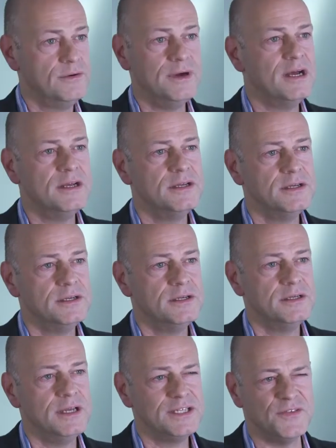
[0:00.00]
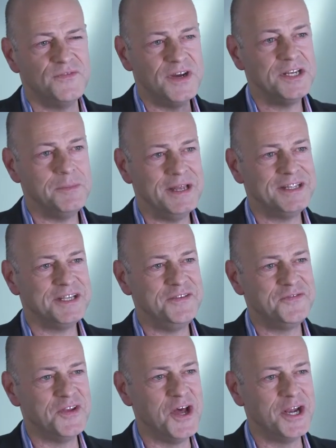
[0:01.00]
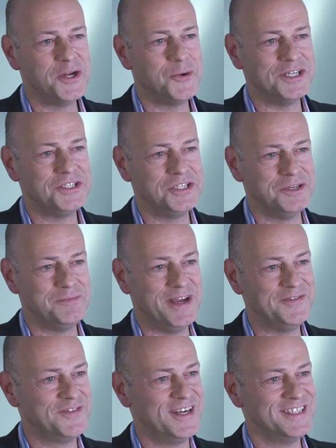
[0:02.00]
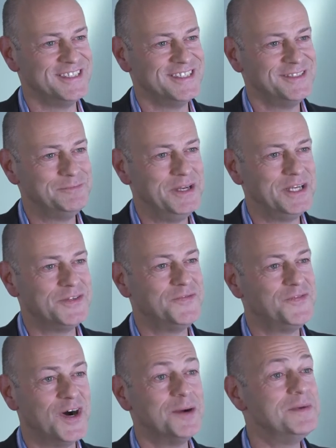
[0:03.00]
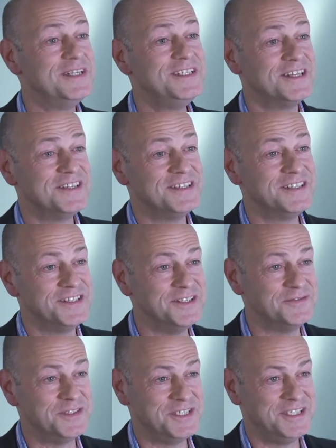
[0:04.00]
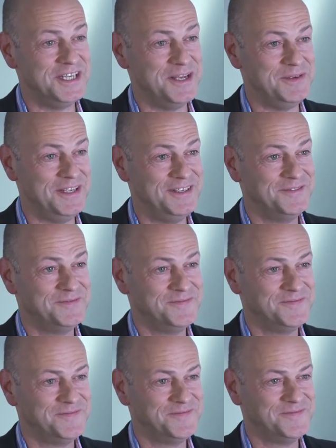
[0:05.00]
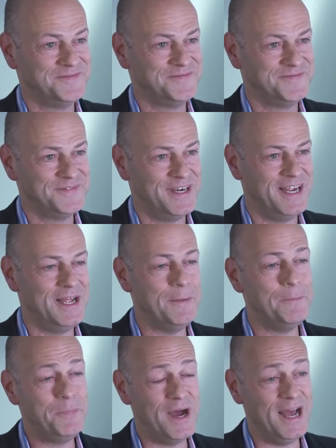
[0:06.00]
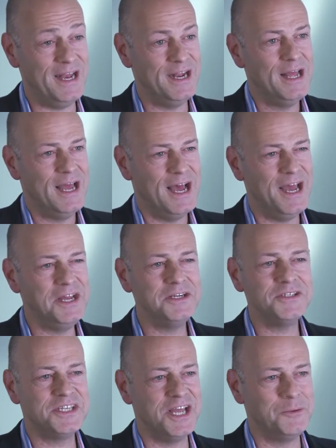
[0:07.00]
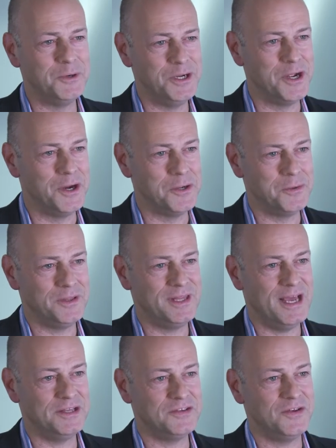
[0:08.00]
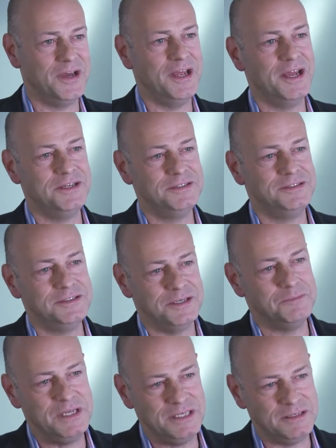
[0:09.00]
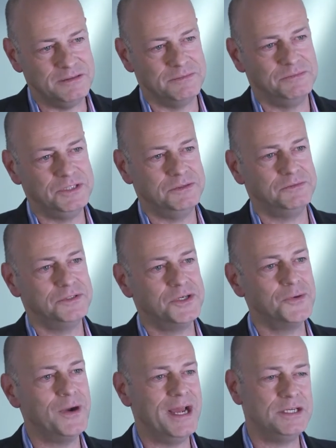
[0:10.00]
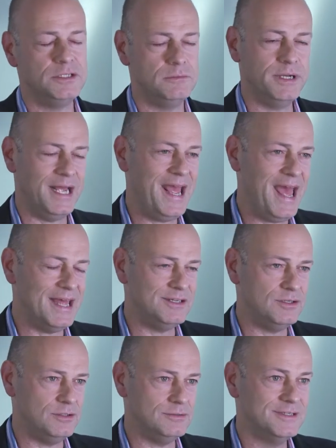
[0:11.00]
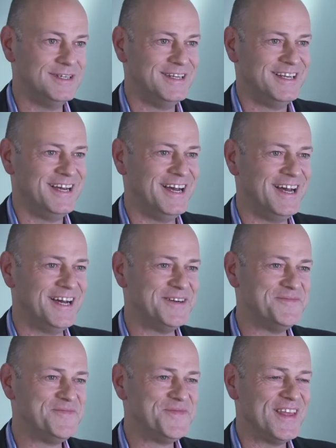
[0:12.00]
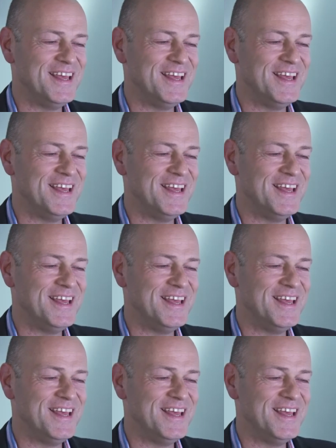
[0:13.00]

Well, that's a fundamentally flawed question, my friend, because pharma doesn't deliver CME. Right? But I understand where you're going with that, so I, I didn't mean to, to correct you, but I had to. Um,